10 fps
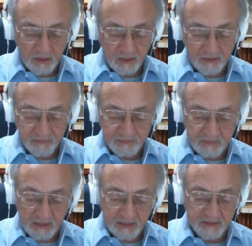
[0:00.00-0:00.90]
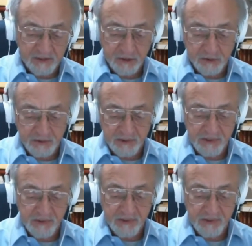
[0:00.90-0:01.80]
um, I teach
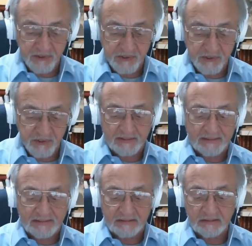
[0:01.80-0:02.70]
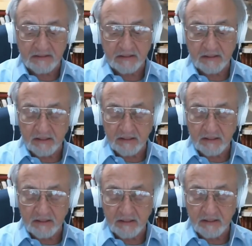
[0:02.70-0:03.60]
courses on
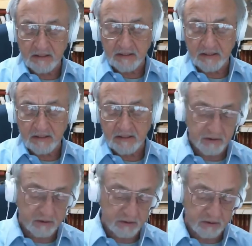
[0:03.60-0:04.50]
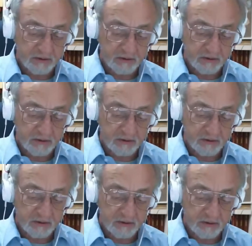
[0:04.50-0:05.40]
uh, Asian
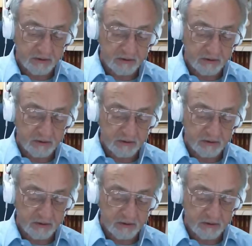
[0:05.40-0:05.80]
culture,